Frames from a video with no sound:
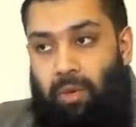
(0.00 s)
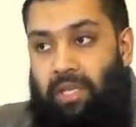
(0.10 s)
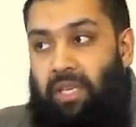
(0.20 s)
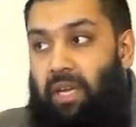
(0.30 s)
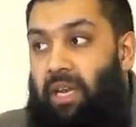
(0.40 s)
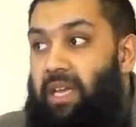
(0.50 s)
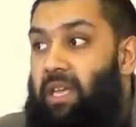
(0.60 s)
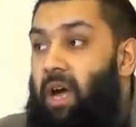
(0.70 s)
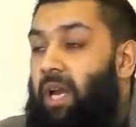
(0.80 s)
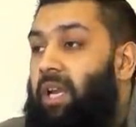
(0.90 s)

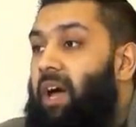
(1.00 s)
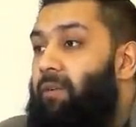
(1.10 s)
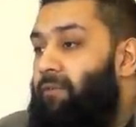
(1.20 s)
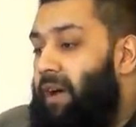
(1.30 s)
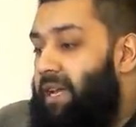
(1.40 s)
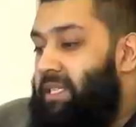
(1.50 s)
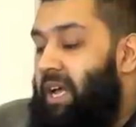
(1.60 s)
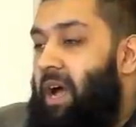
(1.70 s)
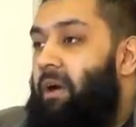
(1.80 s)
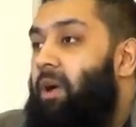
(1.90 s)
Allah finds
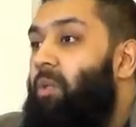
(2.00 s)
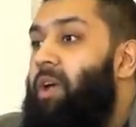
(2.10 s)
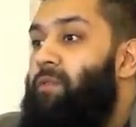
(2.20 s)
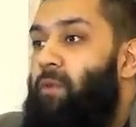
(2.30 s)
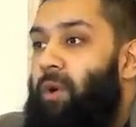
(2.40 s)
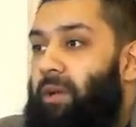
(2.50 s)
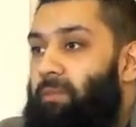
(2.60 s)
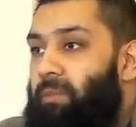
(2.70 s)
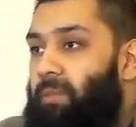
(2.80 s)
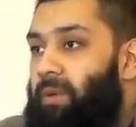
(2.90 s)
out a way for
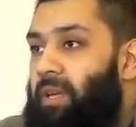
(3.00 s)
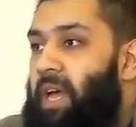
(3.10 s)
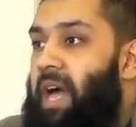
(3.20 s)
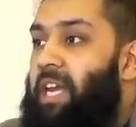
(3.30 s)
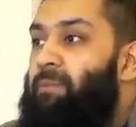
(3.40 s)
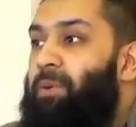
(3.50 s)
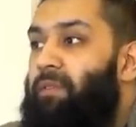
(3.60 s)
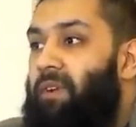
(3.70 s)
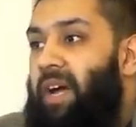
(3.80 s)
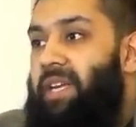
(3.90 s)
him. And He
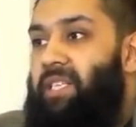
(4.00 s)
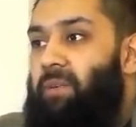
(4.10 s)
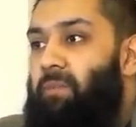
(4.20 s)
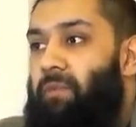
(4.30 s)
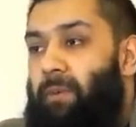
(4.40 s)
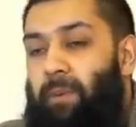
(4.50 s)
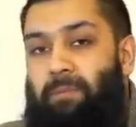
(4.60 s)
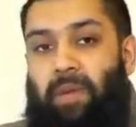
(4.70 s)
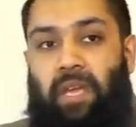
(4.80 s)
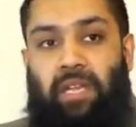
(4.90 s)
provides him from a
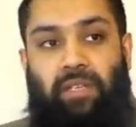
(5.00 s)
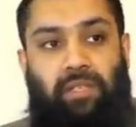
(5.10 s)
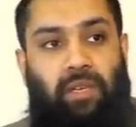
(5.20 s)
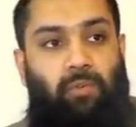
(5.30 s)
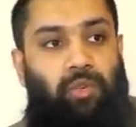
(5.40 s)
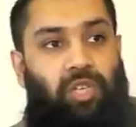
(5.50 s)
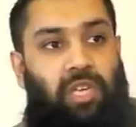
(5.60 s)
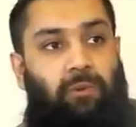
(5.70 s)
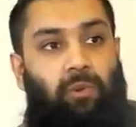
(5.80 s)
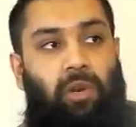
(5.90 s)
means in which
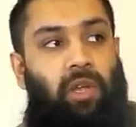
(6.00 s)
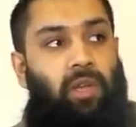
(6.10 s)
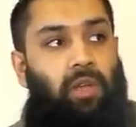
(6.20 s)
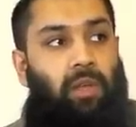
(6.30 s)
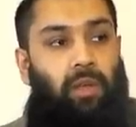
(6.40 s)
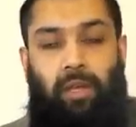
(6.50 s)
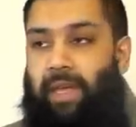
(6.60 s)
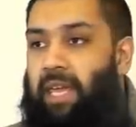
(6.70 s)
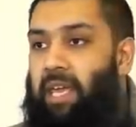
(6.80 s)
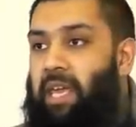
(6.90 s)
he will
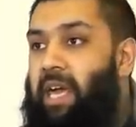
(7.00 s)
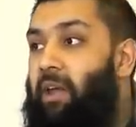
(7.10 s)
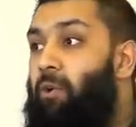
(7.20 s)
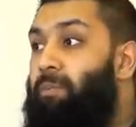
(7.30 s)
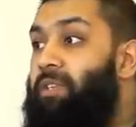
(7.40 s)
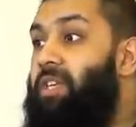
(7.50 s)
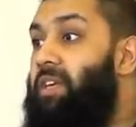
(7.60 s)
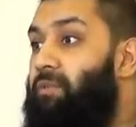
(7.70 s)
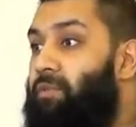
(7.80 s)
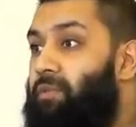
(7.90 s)
he, he cannot
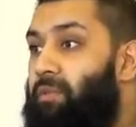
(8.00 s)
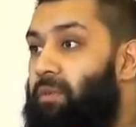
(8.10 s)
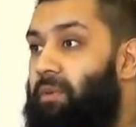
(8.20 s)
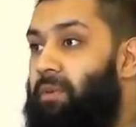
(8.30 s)
perceive.